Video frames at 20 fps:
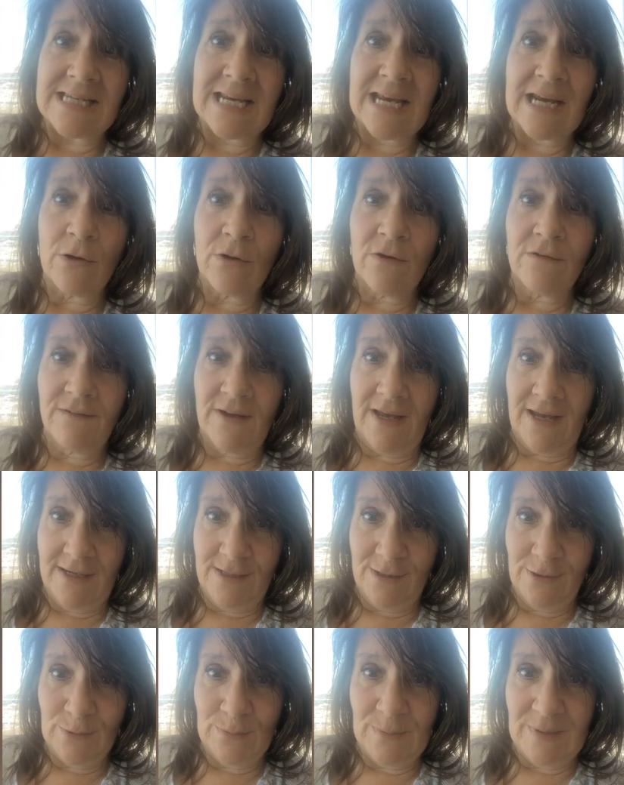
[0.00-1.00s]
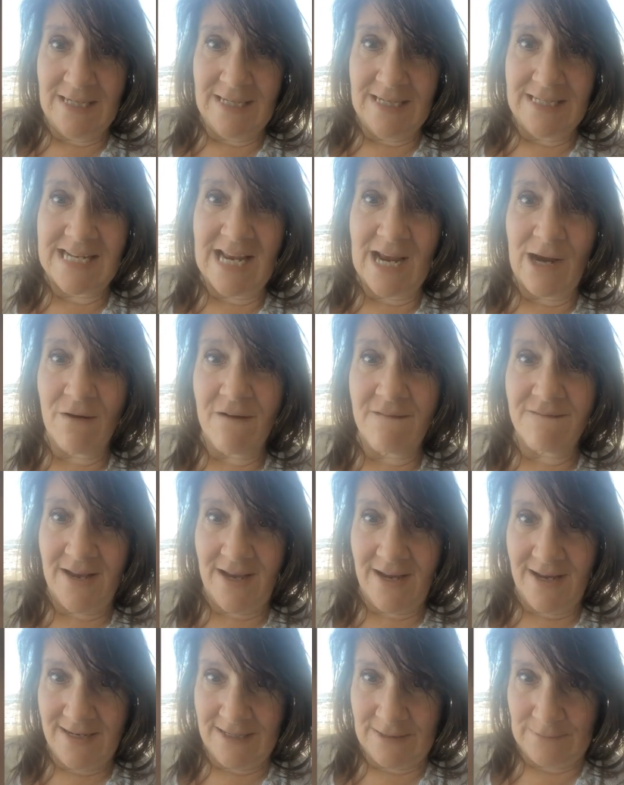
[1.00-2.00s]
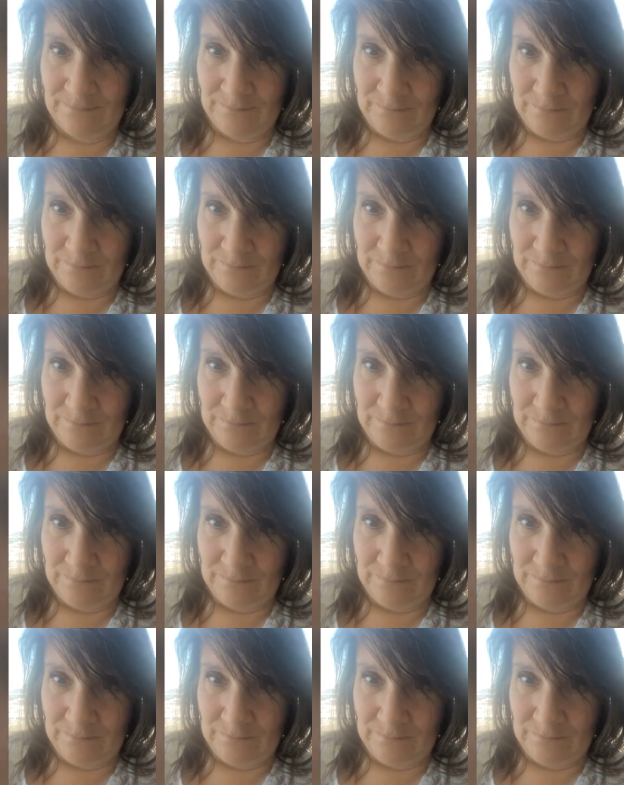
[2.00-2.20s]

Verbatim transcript: terrifying to me, terrifying